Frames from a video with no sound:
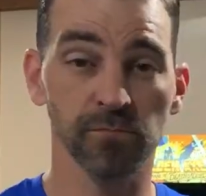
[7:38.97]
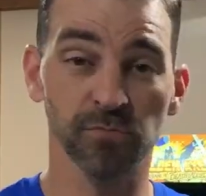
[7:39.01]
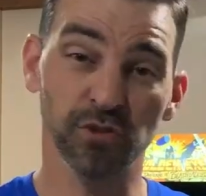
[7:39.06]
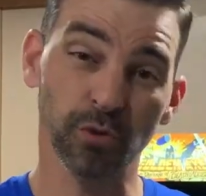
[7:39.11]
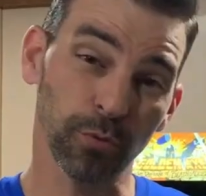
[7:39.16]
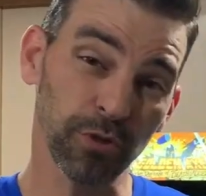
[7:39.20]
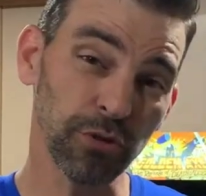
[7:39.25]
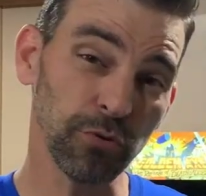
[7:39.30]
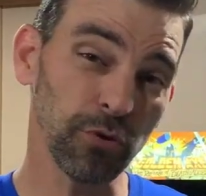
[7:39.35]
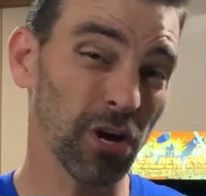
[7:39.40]

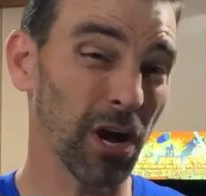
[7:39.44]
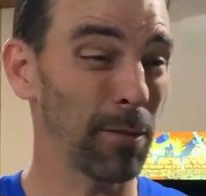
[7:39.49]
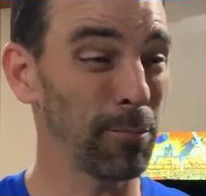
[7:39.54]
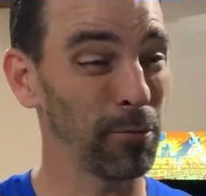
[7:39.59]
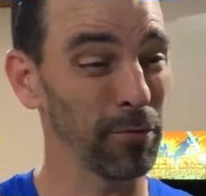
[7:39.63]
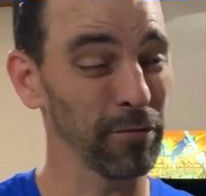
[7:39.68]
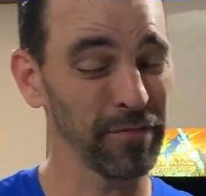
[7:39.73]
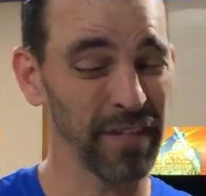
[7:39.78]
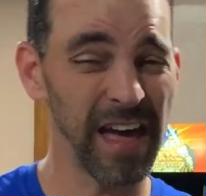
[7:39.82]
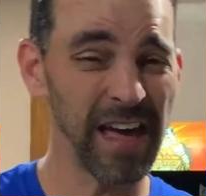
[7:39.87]
So when you
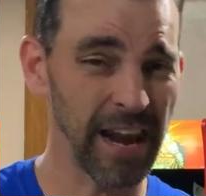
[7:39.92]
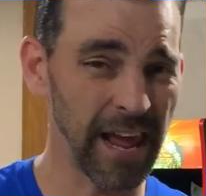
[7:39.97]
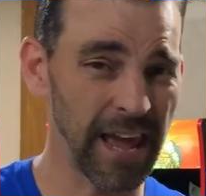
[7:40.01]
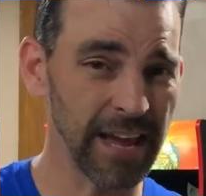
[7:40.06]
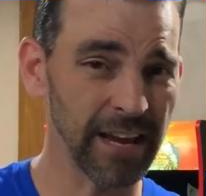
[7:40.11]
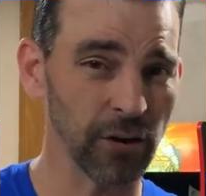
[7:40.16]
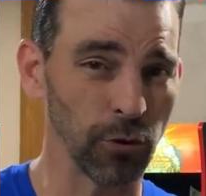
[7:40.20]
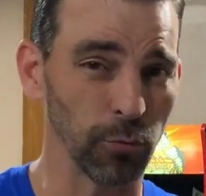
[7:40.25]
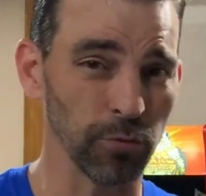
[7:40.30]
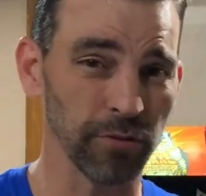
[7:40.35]
couple that
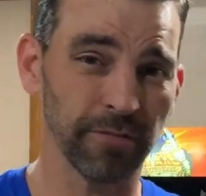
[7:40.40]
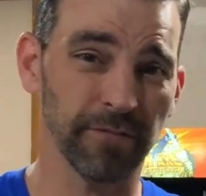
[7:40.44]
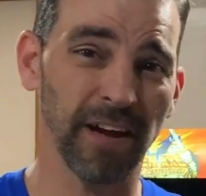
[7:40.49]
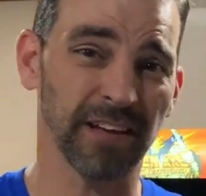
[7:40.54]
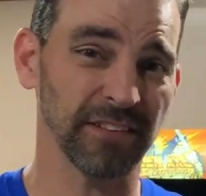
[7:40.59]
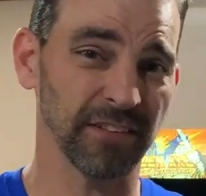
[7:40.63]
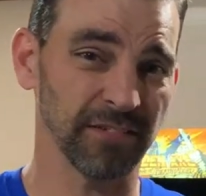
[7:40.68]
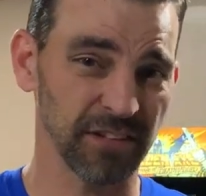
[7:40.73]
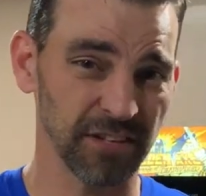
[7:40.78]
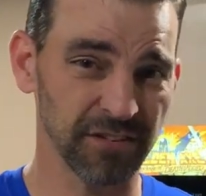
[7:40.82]
angle with the
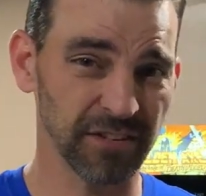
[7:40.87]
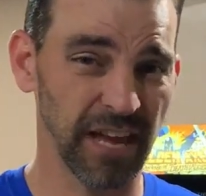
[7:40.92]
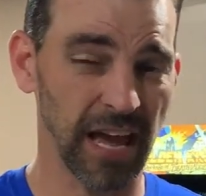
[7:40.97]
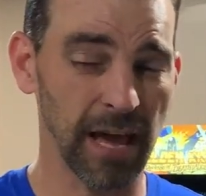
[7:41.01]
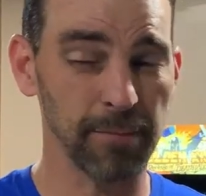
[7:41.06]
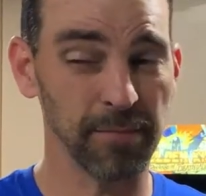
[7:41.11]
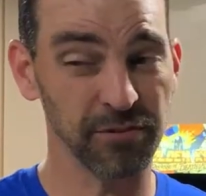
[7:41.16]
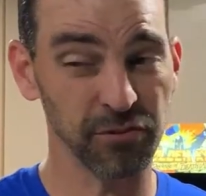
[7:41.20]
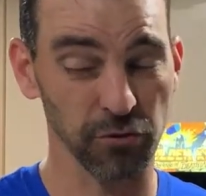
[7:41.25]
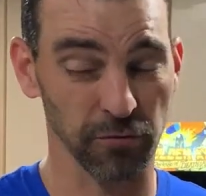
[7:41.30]
fact that these
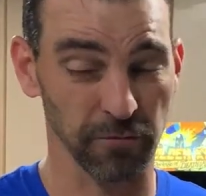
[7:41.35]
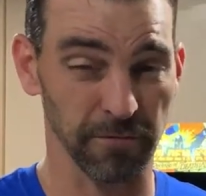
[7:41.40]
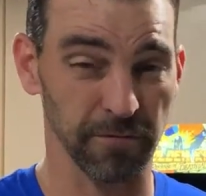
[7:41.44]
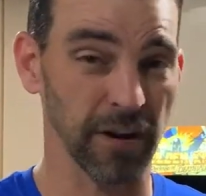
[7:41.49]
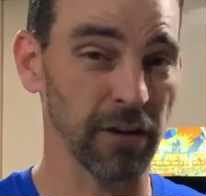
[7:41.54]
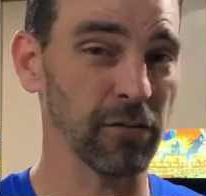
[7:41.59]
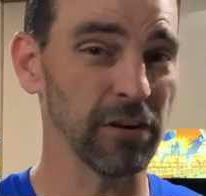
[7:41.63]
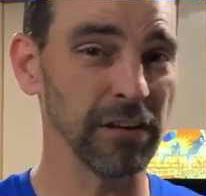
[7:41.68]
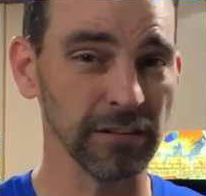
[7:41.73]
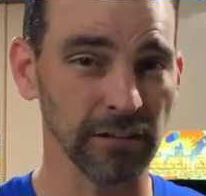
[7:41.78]
cabinets are
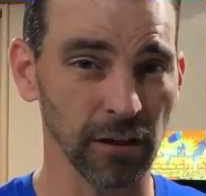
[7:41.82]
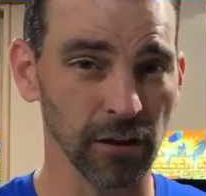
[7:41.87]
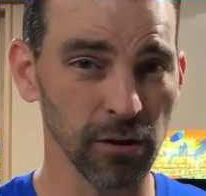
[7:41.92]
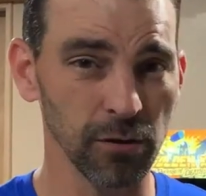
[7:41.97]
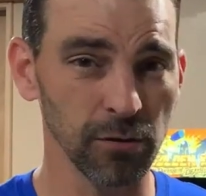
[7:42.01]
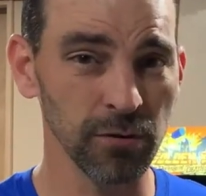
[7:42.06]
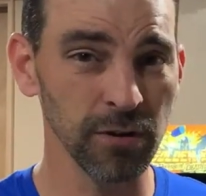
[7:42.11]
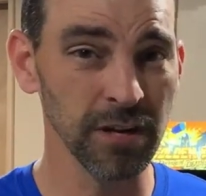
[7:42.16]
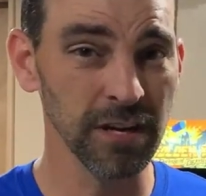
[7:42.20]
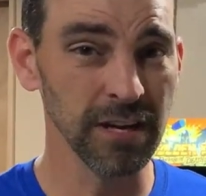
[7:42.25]
very low